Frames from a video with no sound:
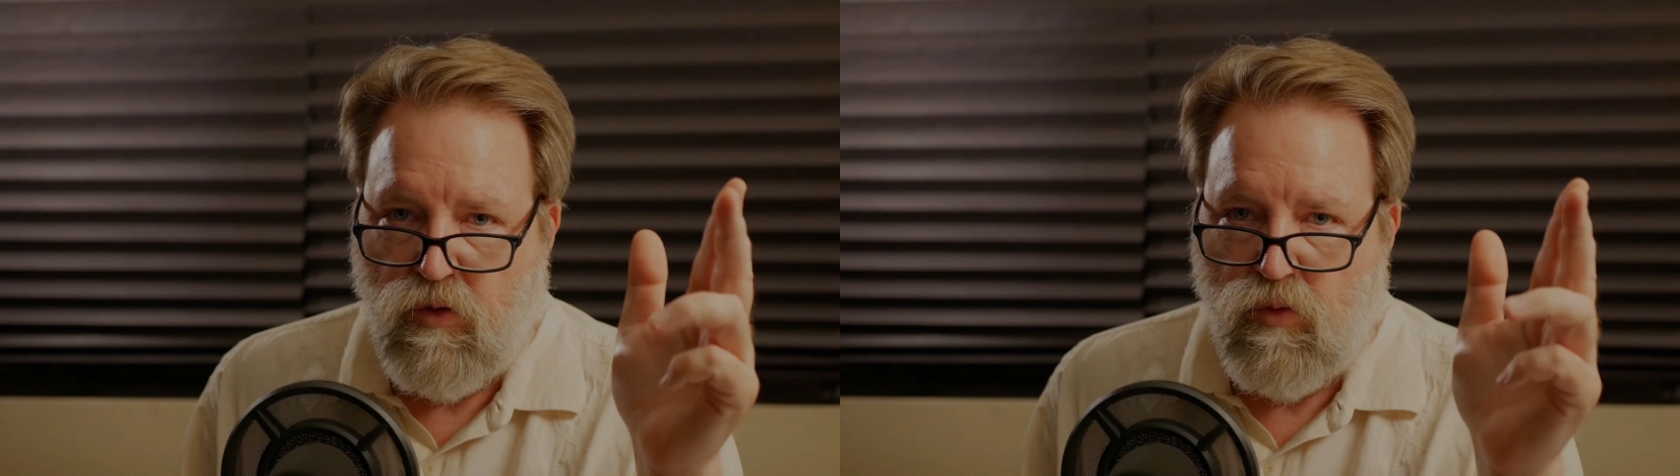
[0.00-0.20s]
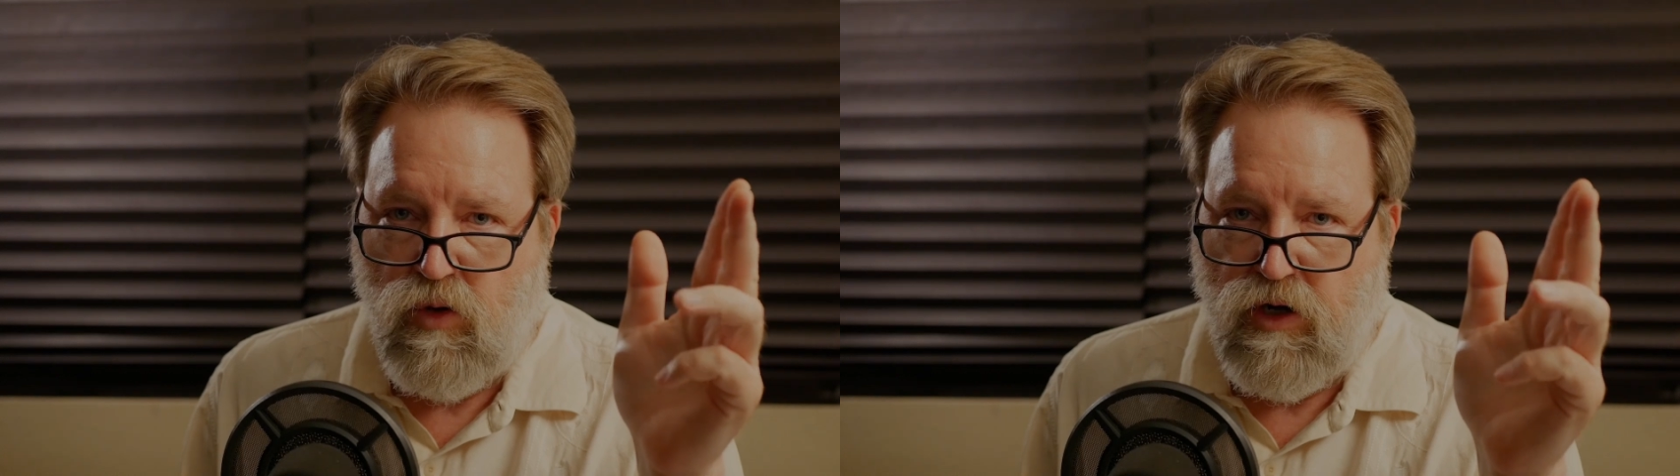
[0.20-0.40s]

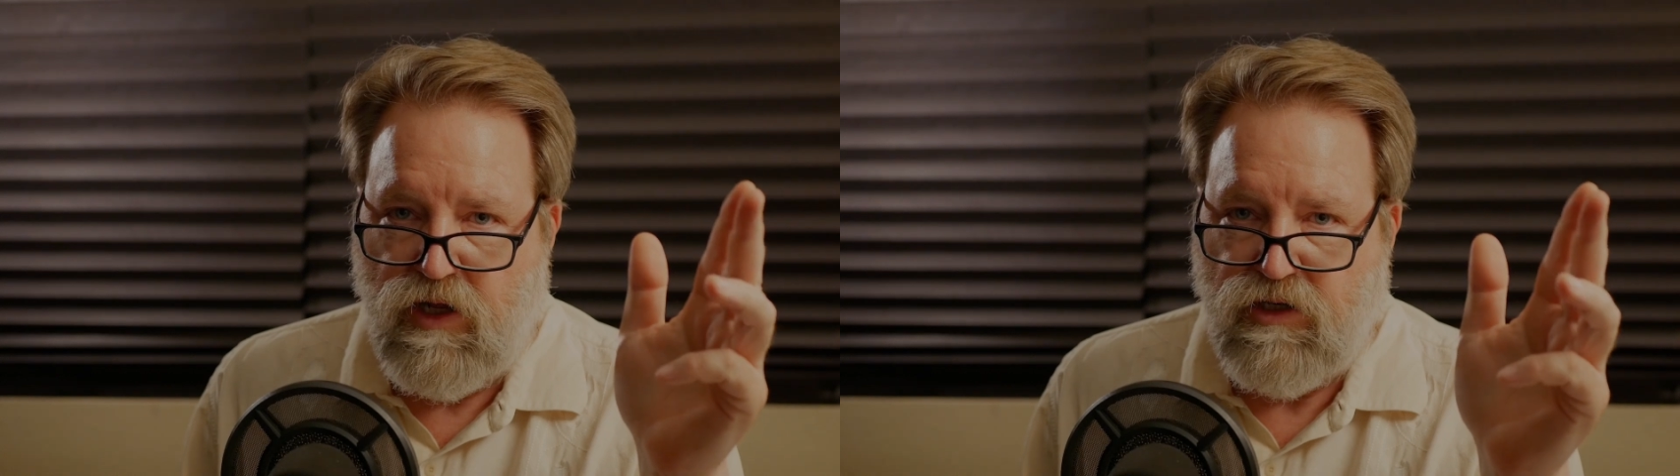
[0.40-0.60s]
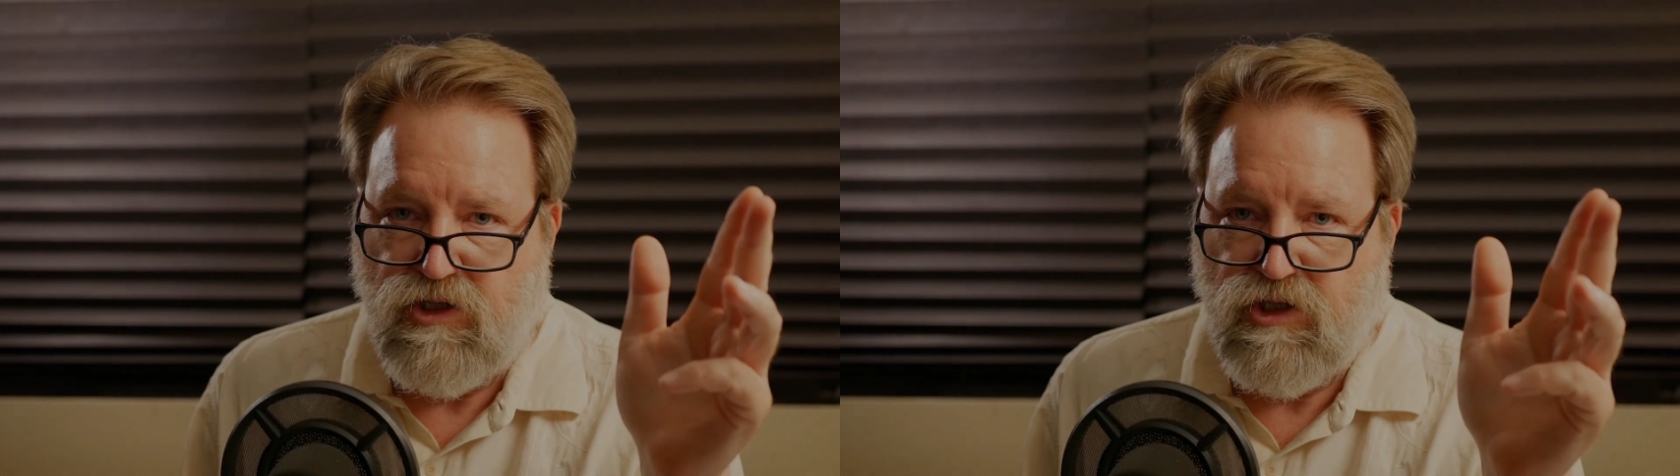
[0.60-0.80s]
what
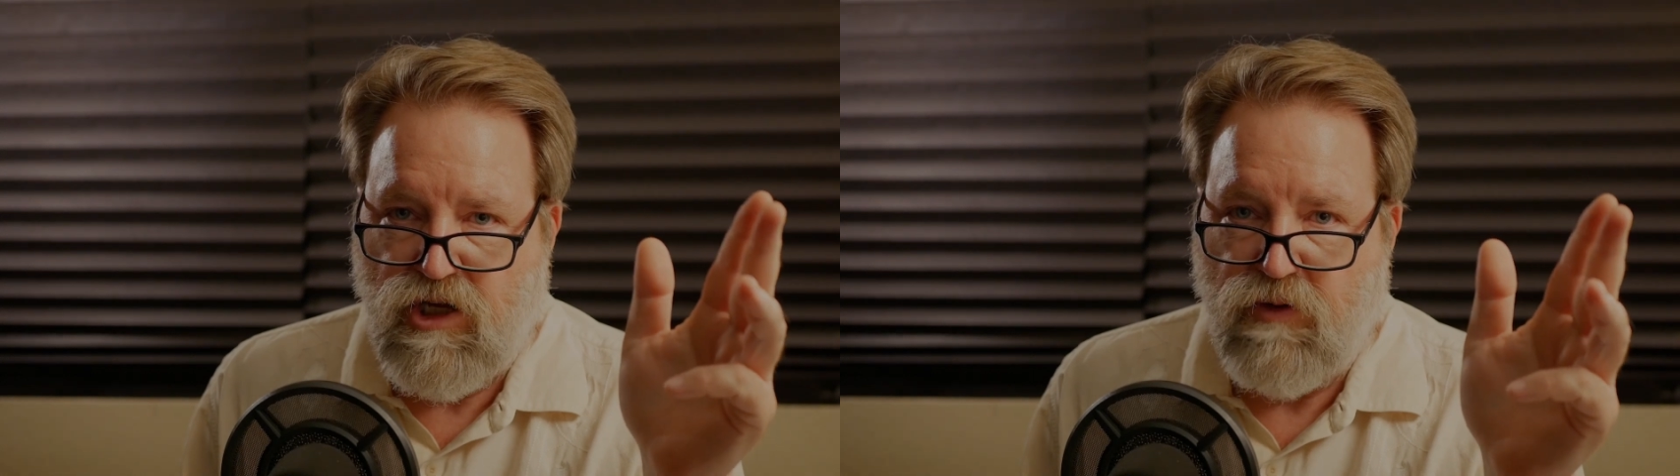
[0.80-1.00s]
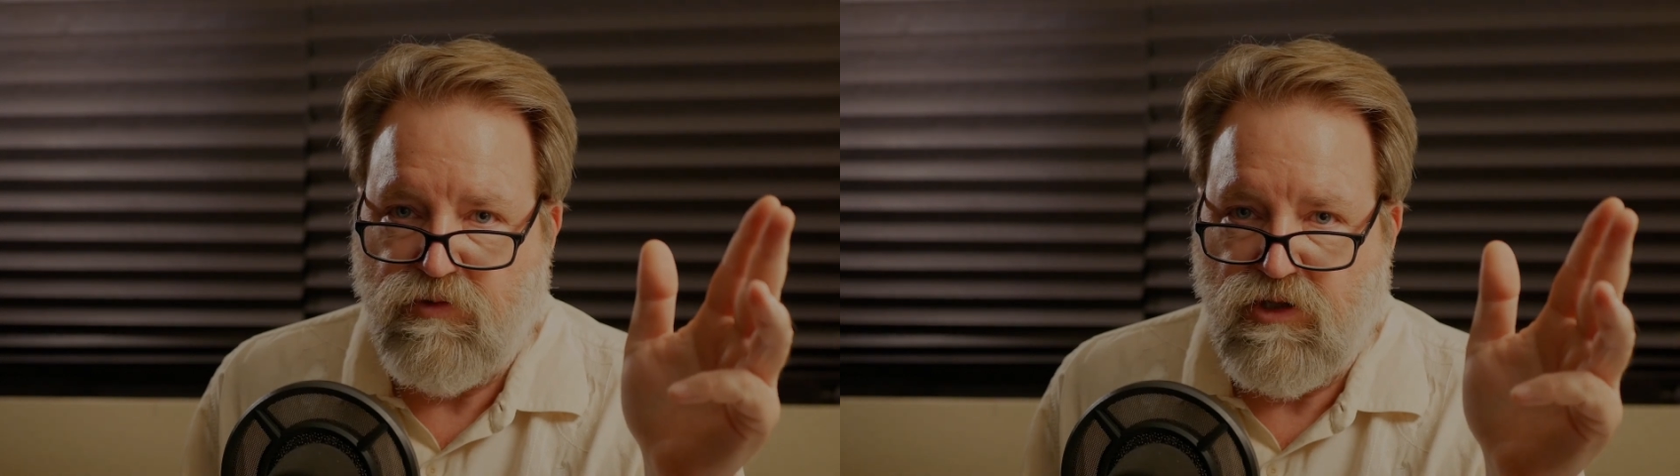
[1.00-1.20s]
a
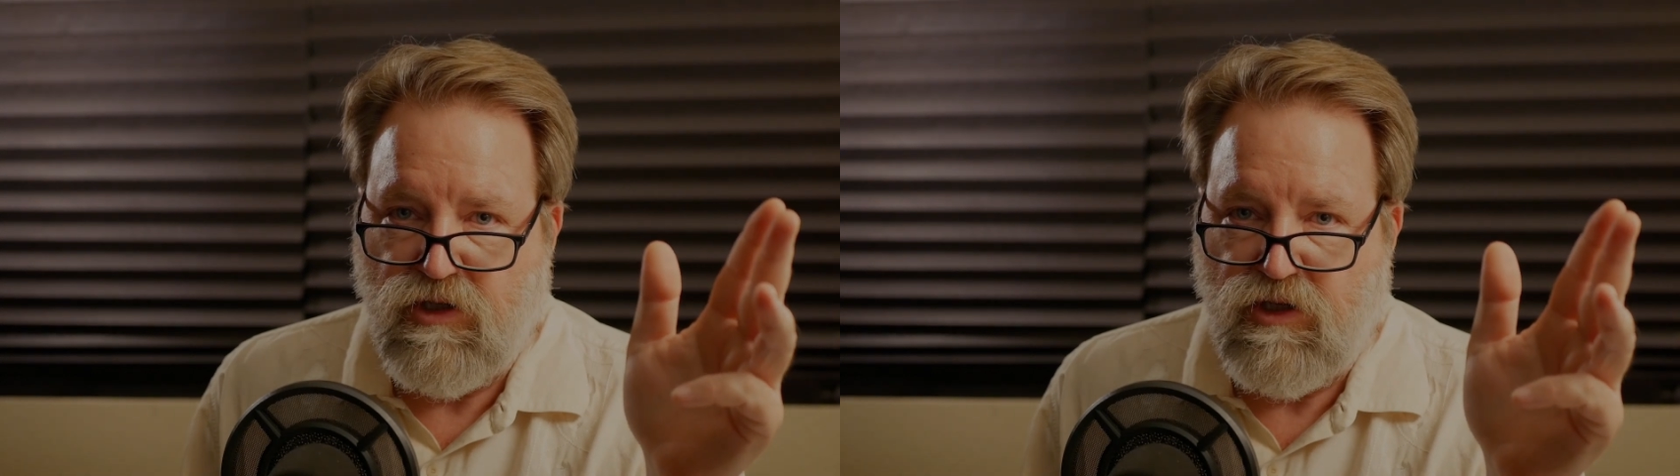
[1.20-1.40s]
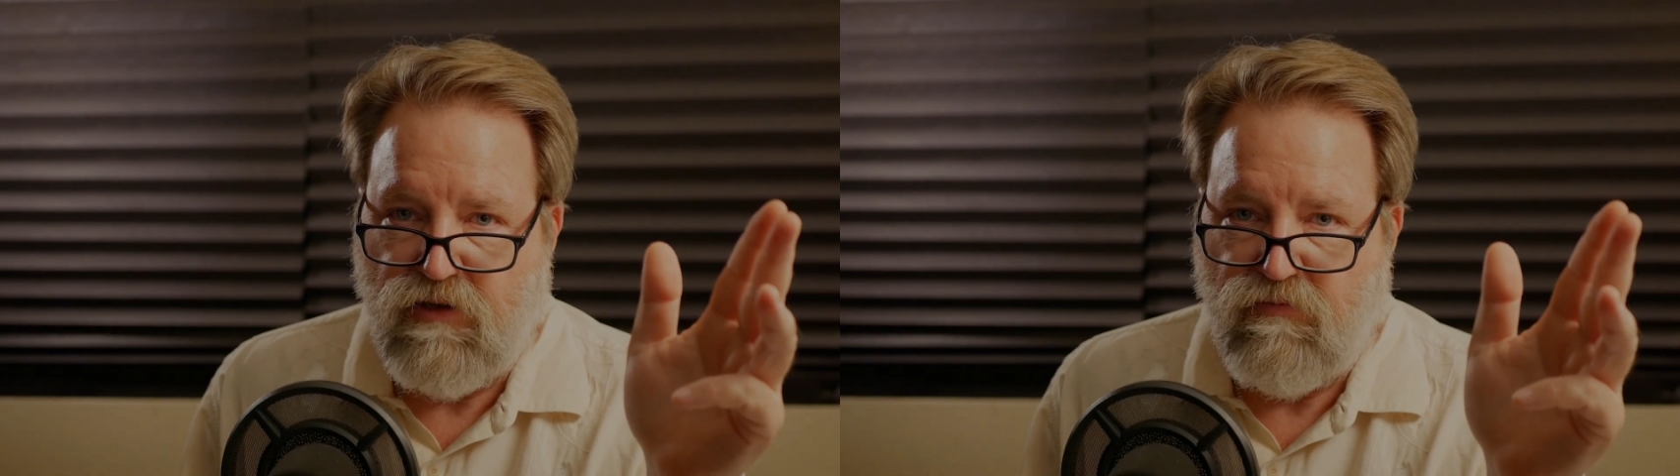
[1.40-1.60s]

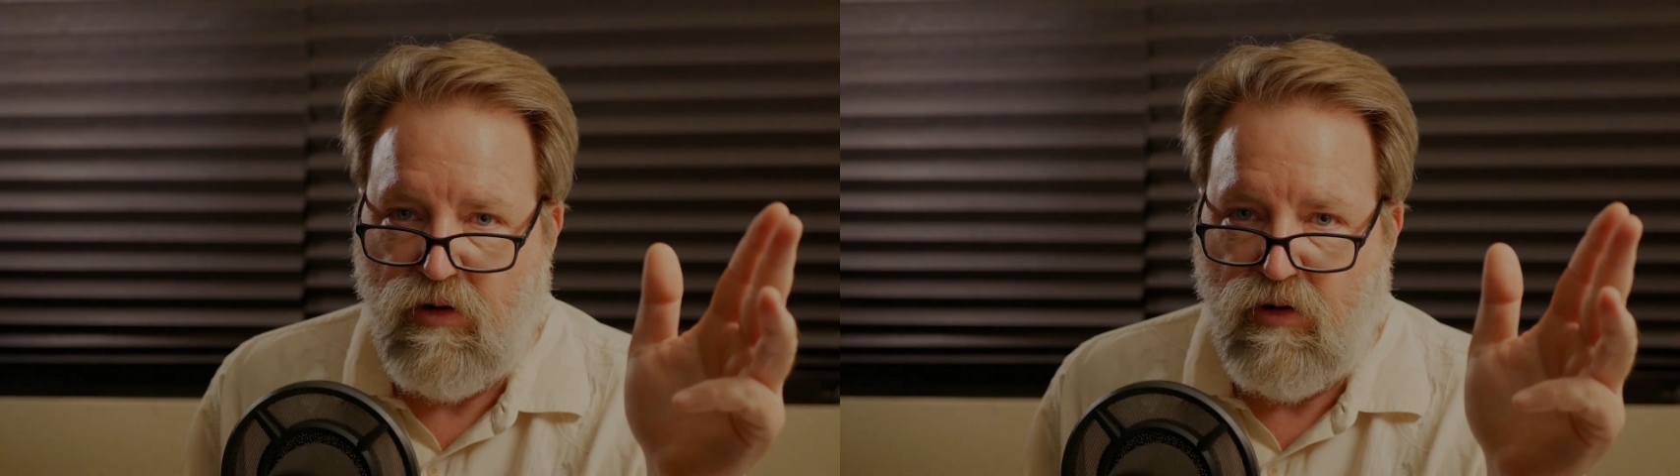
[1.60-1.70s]
substantive